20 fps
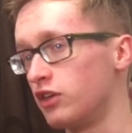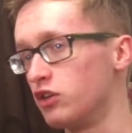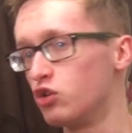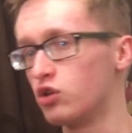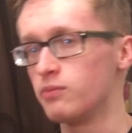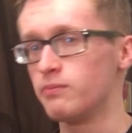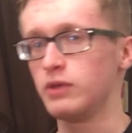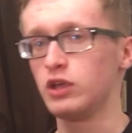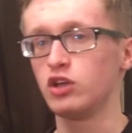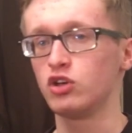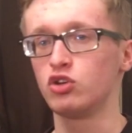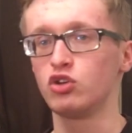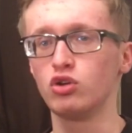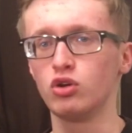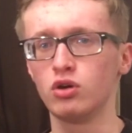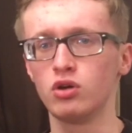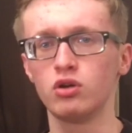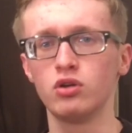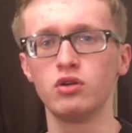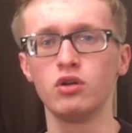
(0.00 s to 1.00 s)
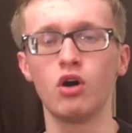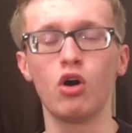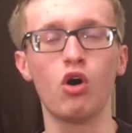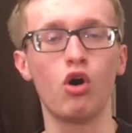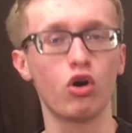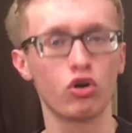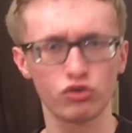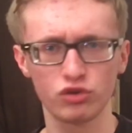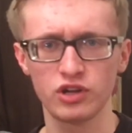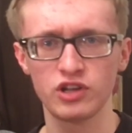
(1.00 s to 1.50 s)
You can be a good
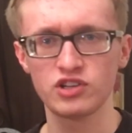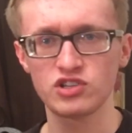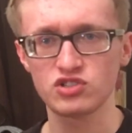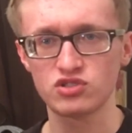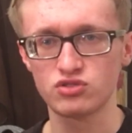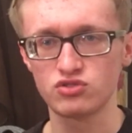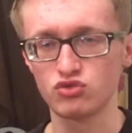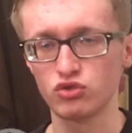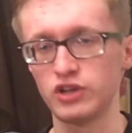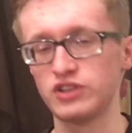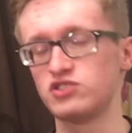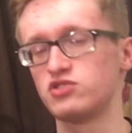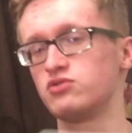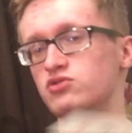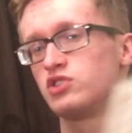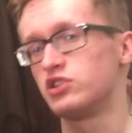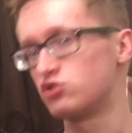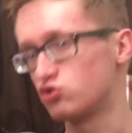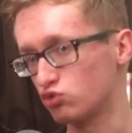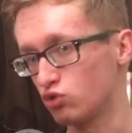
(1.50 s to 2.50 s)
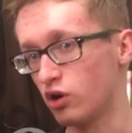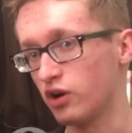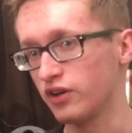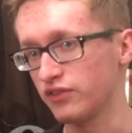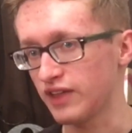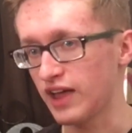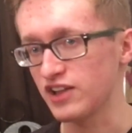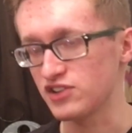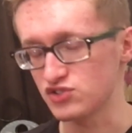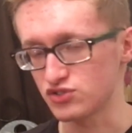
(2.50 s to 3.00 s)
artist just drawing
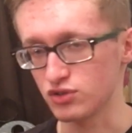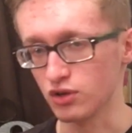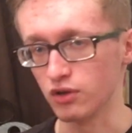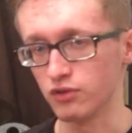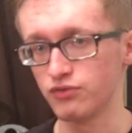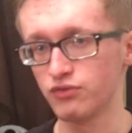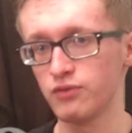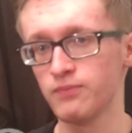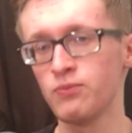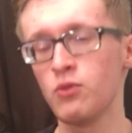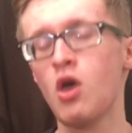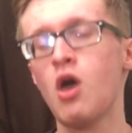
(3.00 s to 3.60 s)
that stuff.